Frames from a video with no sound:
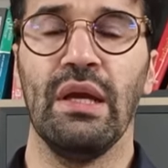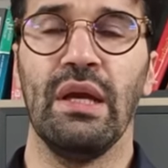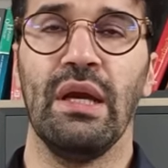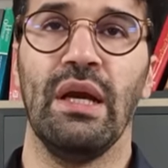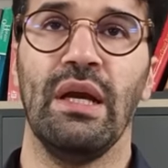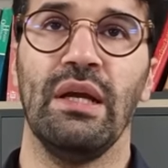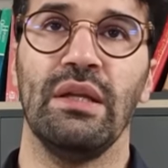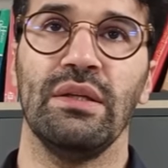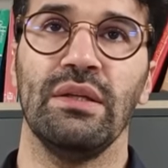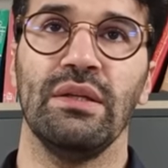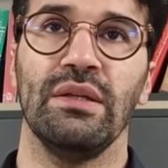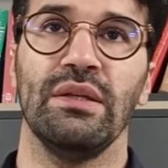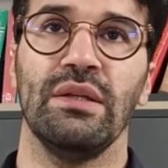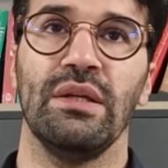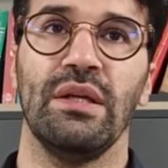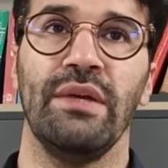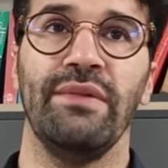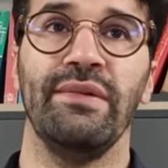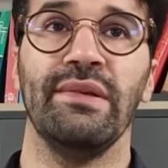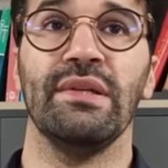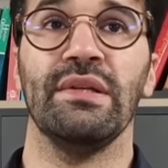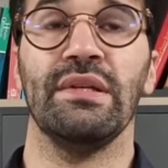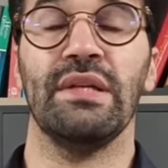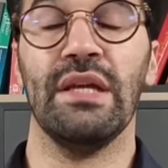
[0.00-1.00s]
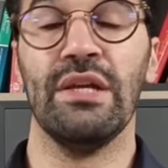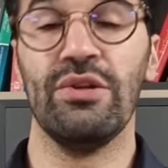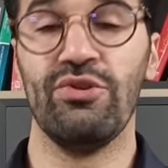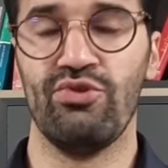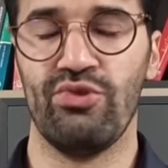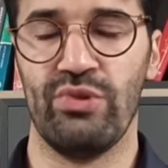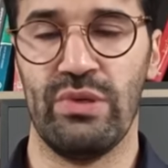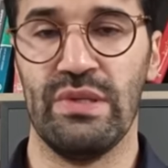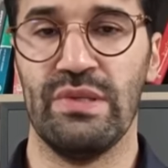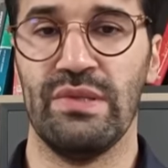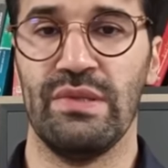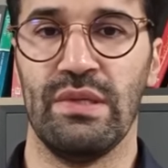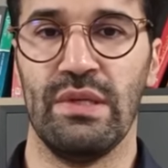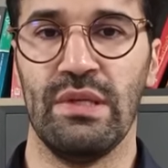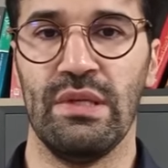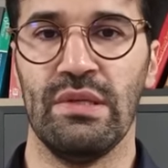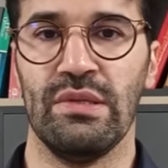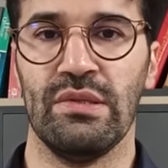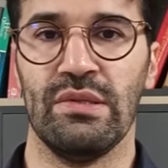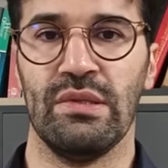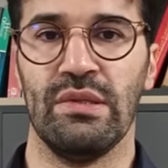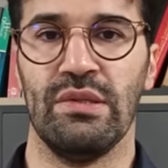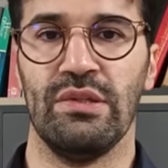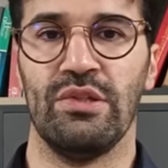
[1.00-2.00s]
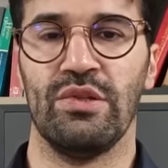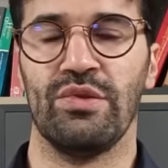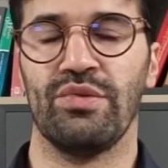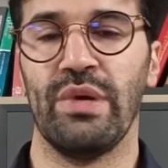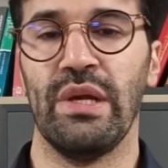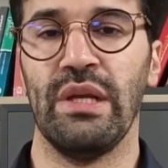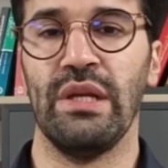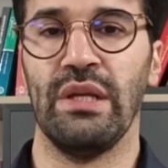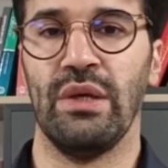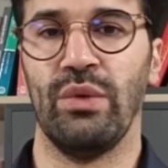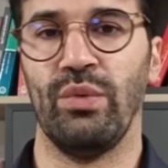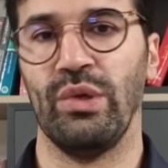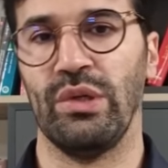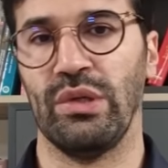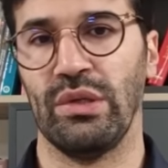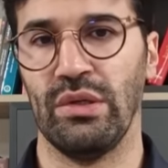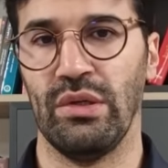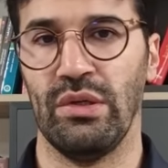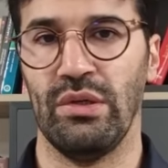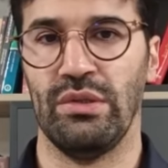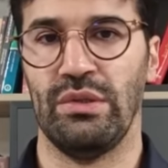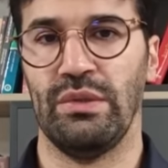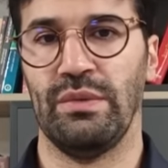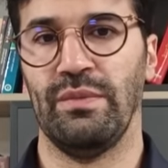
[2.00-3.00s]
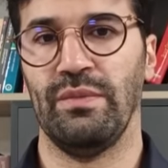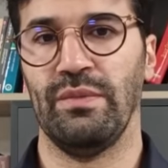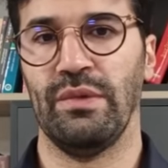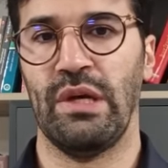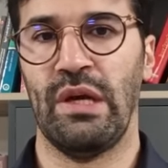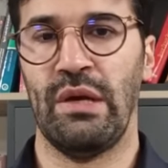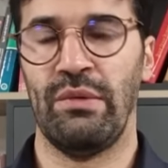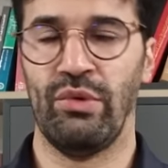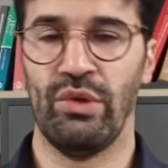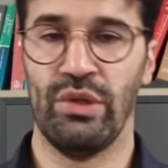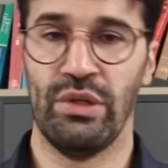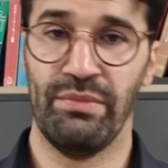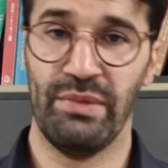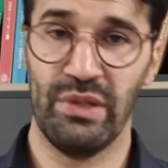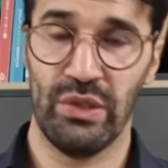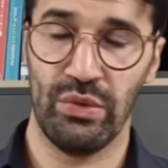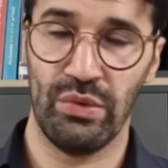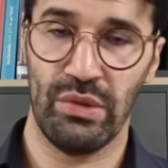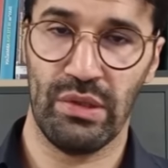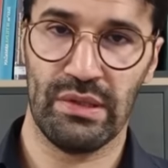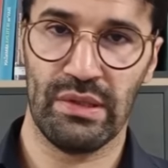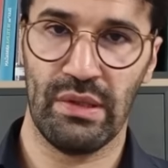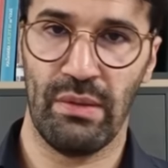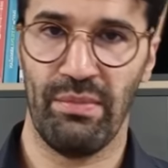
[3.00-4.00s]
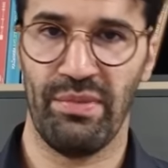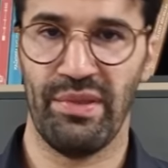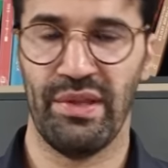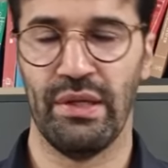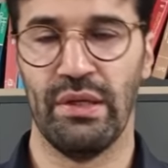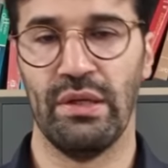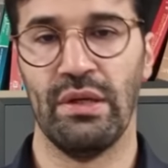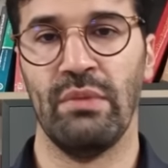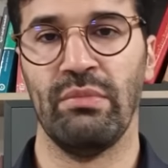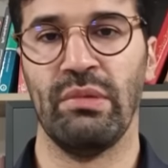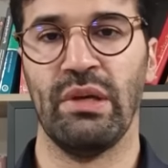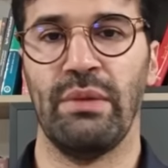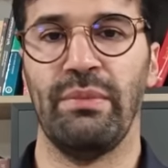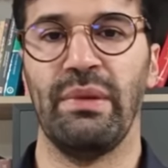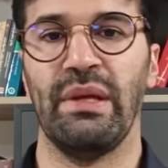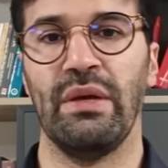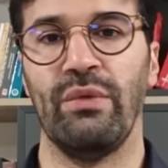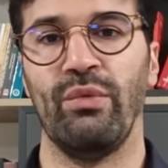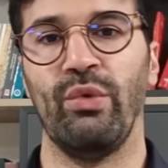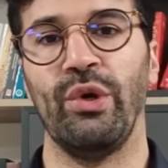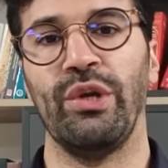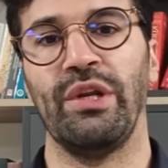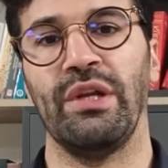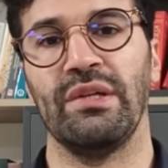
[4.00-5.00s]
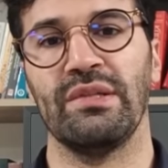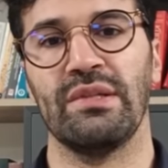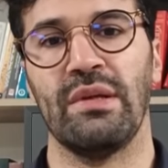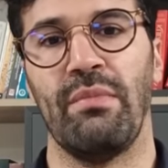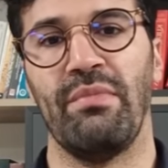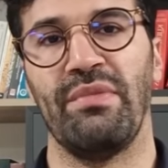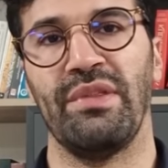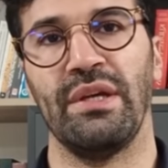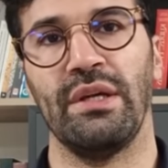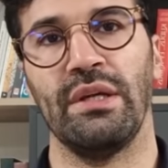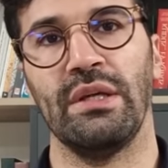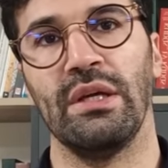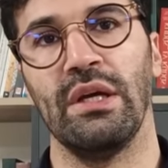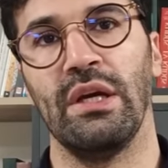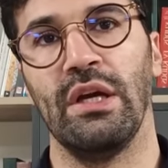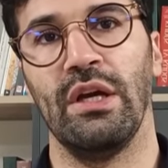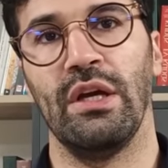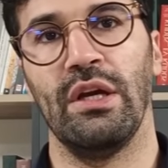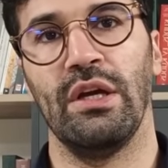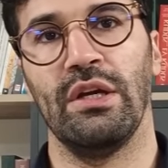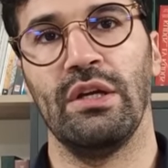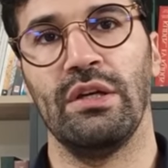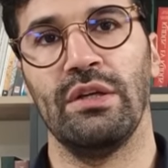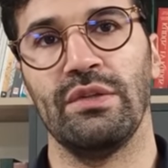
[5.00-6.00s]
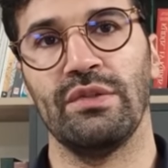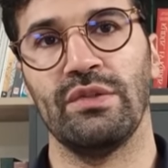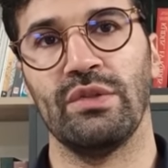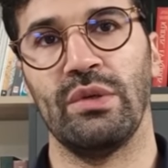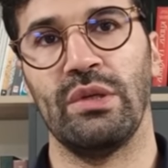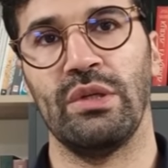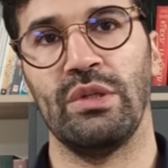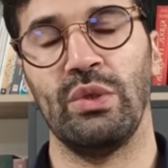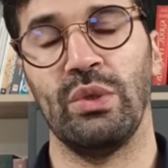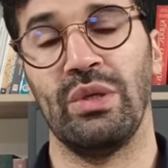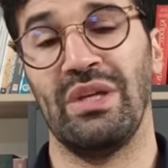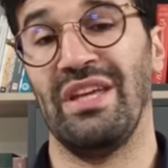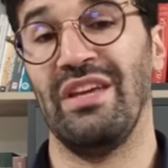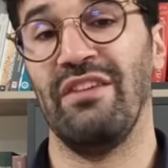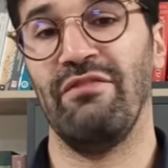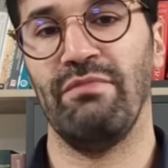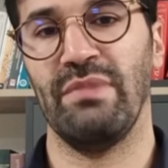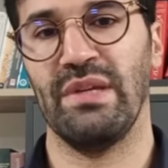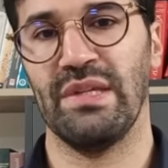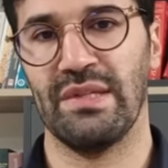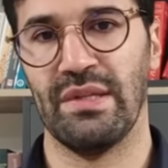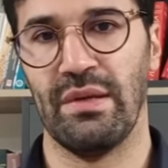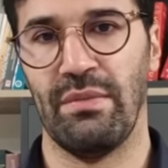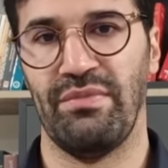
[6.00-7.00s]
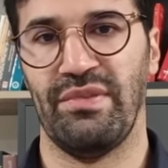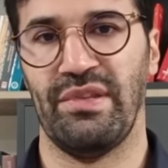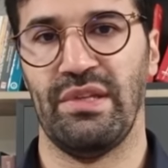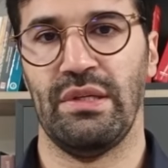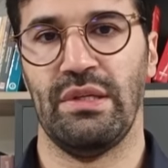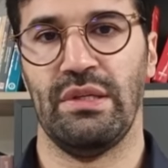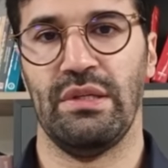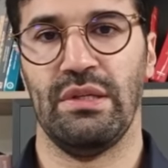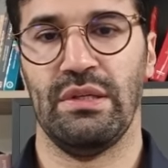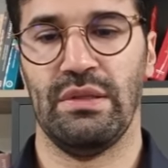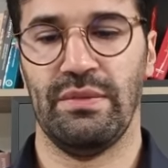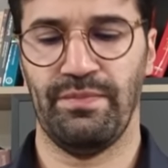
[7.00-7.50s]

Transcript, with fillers: And even dangerous is trading with God. I'm going to be doing something, I'm going to be avoiding something so that you give me something.